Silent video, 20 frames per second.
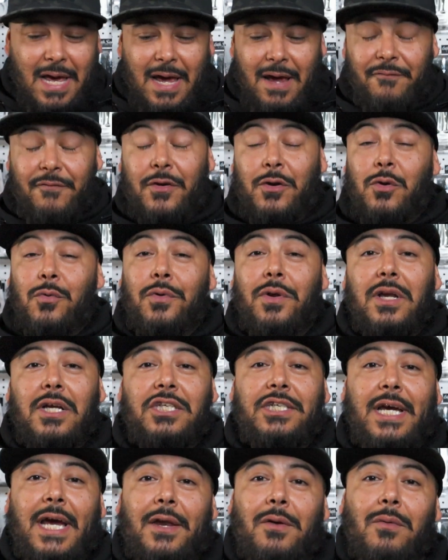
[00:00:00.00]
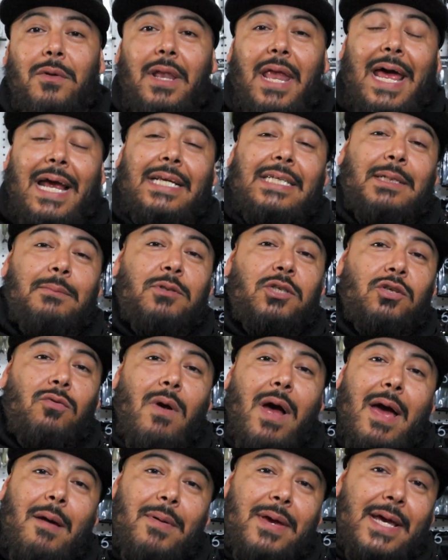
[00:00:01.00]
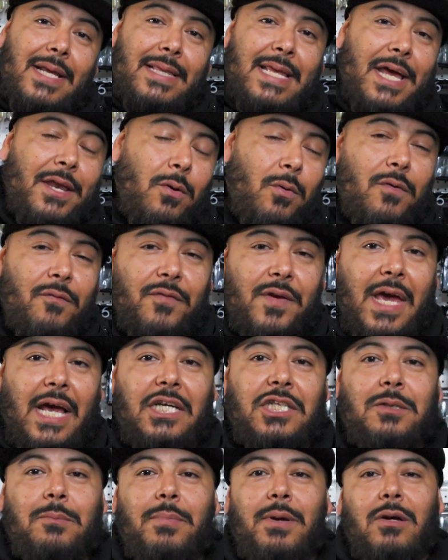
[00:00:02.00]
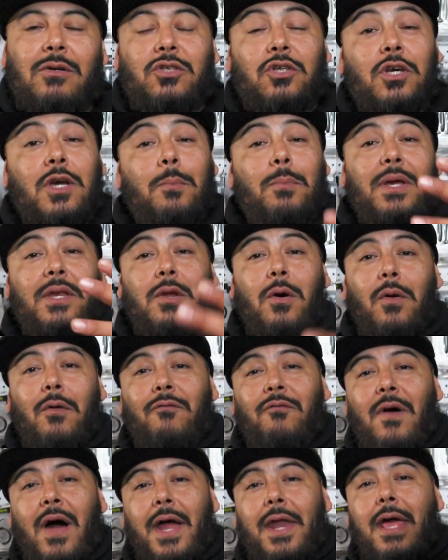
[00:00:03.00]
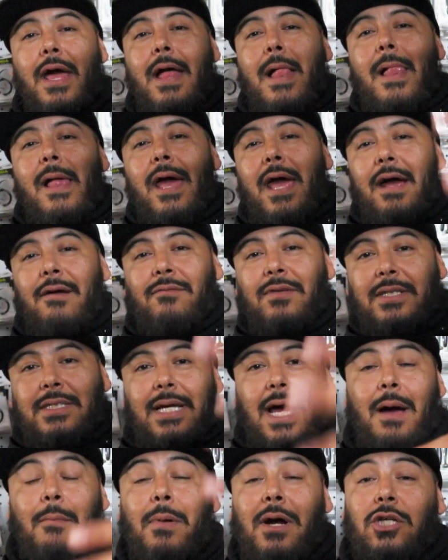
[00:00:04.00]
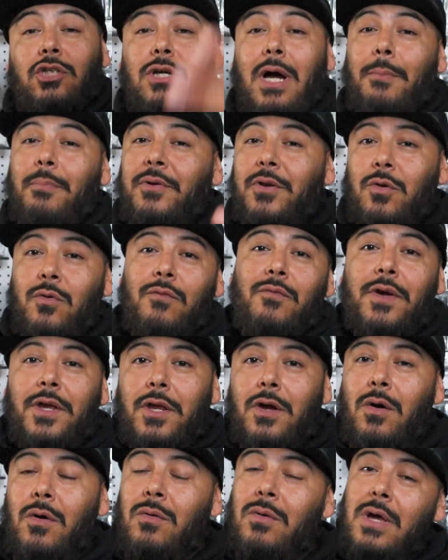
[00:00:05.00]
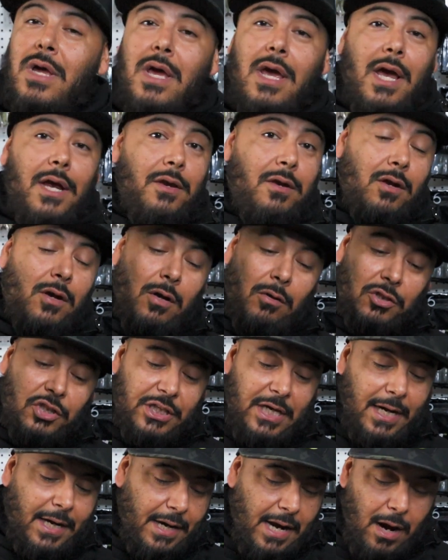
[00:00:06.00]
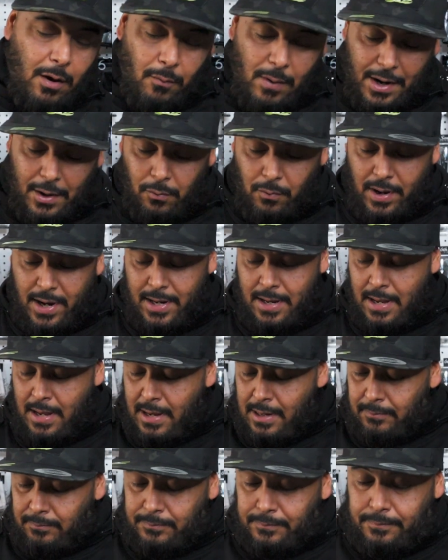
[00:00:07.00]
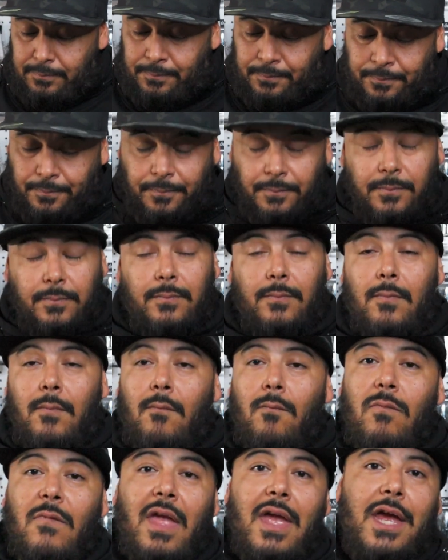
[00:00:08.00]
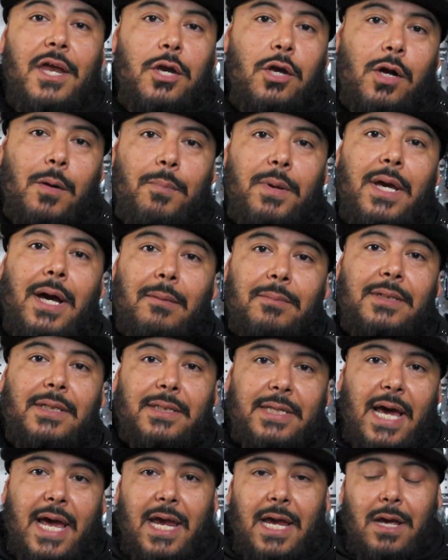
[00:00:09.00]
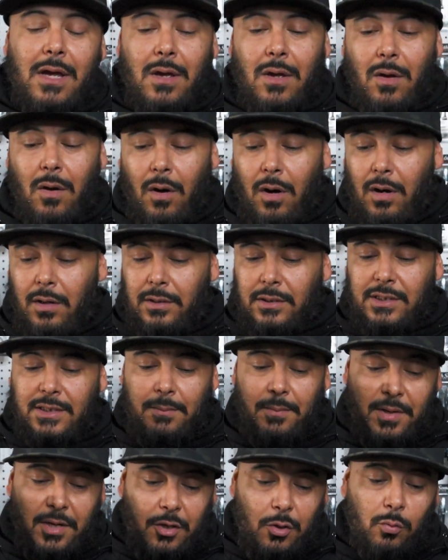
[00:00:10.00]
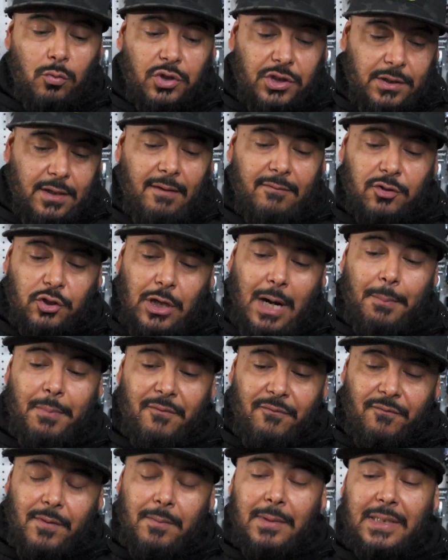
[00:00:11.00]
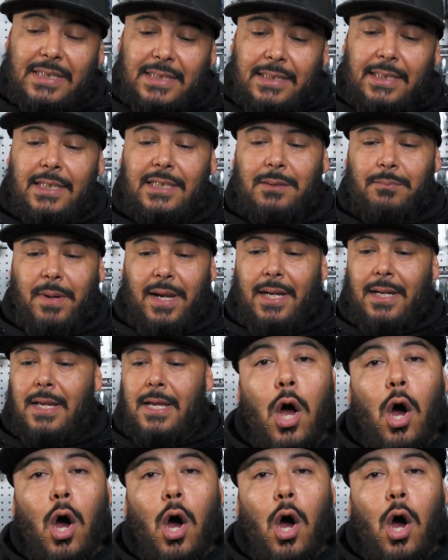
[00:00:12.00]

If you're new to the channel, like, subscribe, hit that notification bell so you can be notified every time I drop a new video, and you can go check it out right away. And you could be up to date on some of the new stuff dropping from the 6, man.